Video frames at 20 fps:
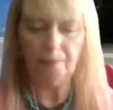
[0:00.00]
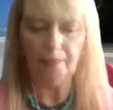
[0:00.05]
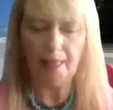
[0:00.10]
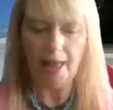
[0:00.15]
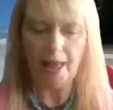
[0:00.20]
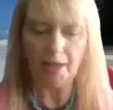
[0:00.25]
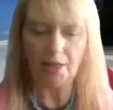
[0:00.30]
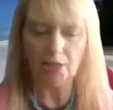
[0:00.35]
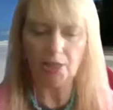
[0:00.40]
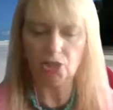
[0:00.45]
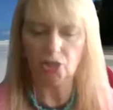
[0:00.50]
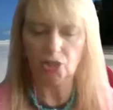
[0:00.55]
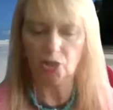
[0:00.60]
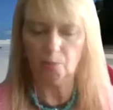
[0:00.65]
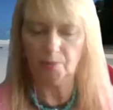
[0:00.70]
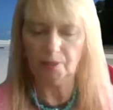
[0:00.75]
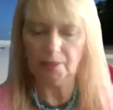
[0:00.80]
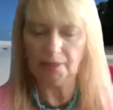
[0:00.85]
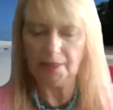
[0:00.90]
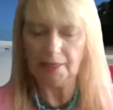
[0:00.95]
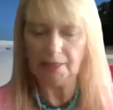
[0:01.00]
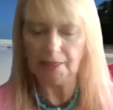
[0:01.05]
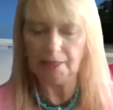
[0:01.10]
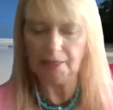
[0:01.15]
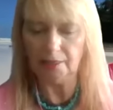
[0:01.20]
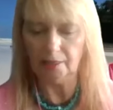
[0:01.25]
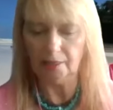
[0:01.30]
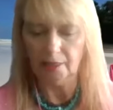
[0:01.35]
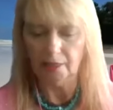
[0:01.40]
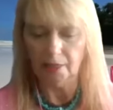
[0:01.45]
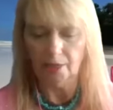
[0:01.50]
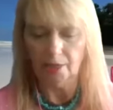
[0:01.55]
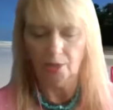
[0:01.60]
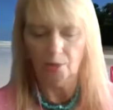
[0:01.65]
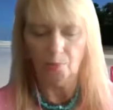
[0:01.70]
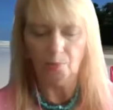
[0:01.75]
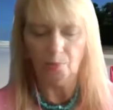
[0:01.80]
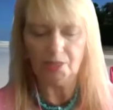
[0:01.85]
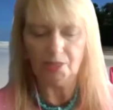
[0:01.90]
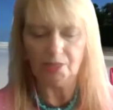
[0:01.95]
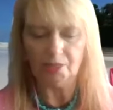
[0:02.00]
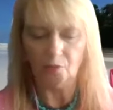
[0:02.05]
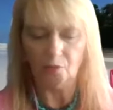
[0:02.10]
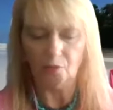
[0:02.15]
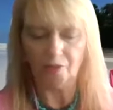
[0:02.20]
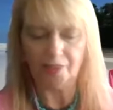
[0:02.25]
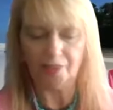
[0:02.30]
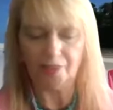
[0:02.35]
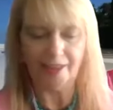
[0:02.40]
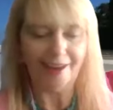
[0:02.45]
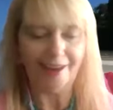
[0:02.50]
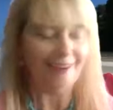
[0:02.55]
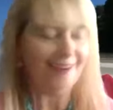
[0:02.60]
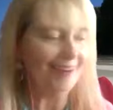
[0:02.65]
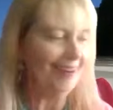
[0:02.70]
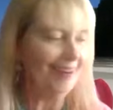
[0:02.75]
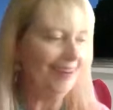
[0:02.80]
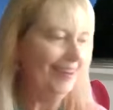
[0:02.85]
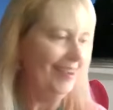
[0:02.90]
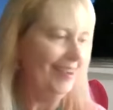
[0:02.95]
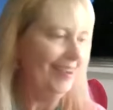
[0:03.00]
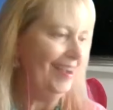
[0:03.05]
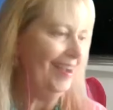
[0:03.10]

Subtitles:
Black tourmaline, which is over there.